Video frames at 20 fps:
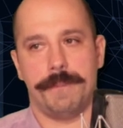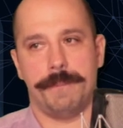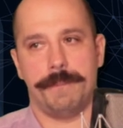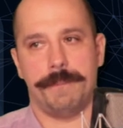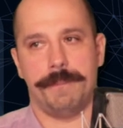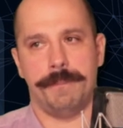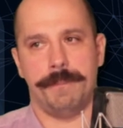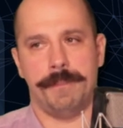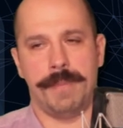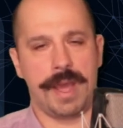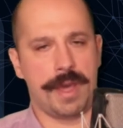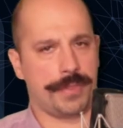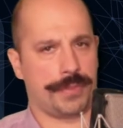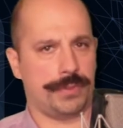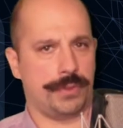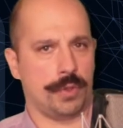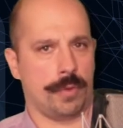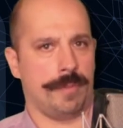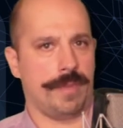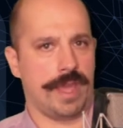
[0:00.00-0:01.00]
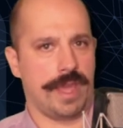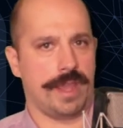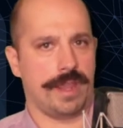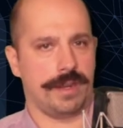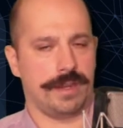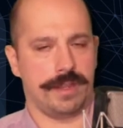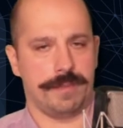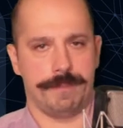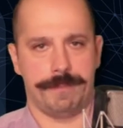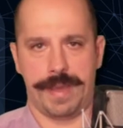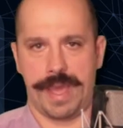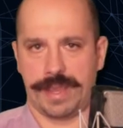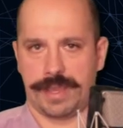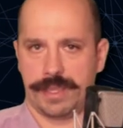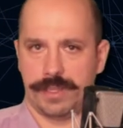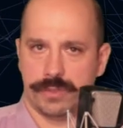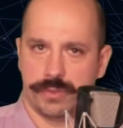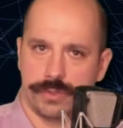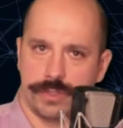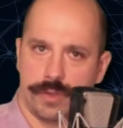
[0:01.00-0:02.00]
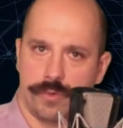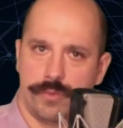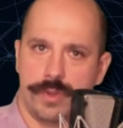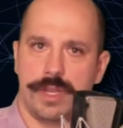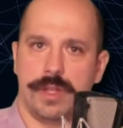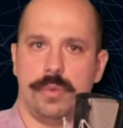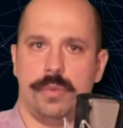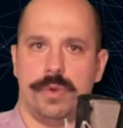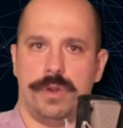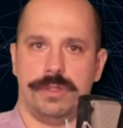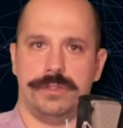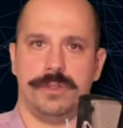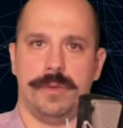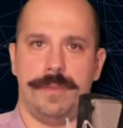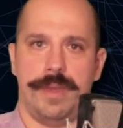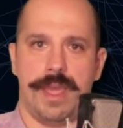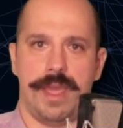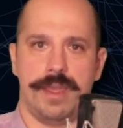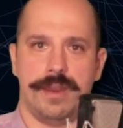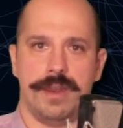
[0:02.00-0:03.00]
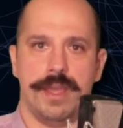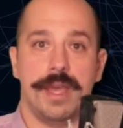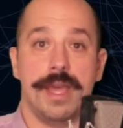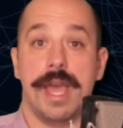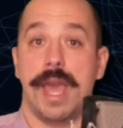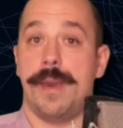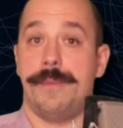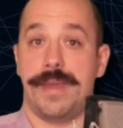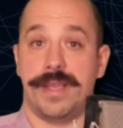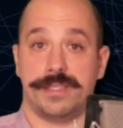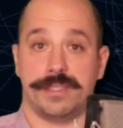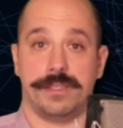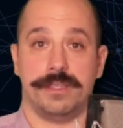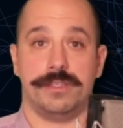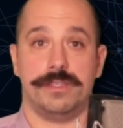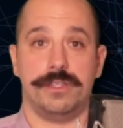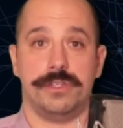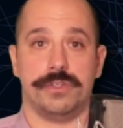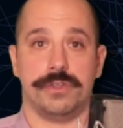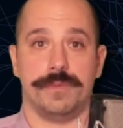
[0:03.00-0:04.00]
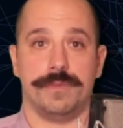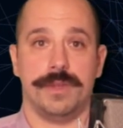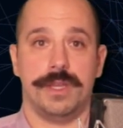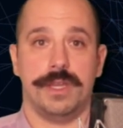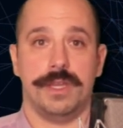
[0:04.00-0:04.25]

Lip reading: math domain back into the real world domain and makes a decision.